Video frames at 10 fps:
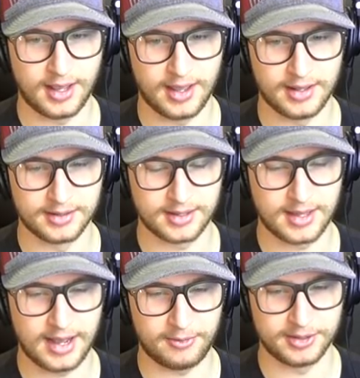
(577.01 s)
and
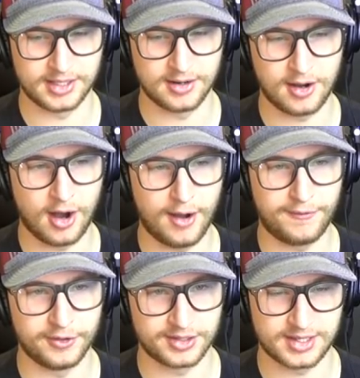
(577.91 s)
that was an
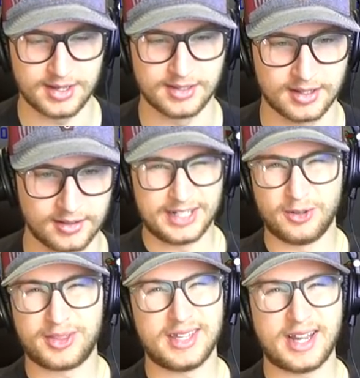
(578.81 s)
awful season. I
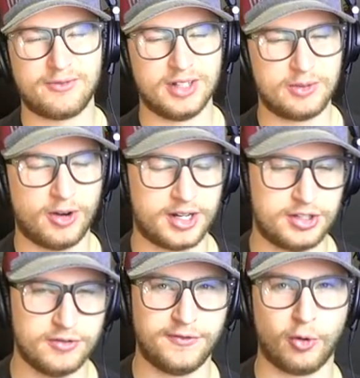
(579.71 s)
don't think I really want to
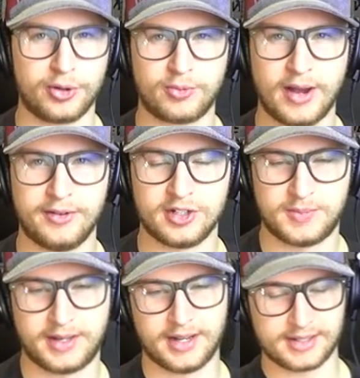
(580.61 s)
do fourth rounders
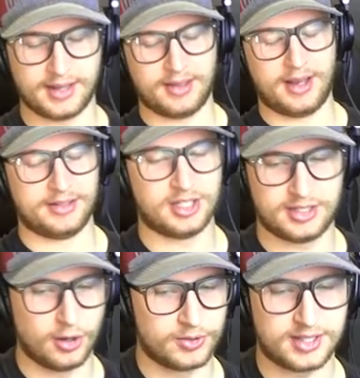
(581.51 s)
because I, I
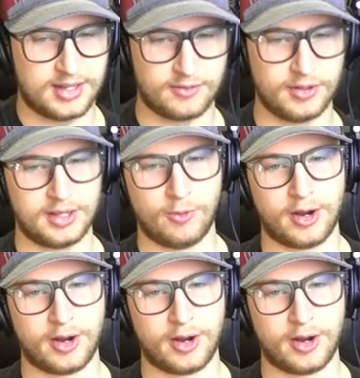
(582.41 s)
just don't see it really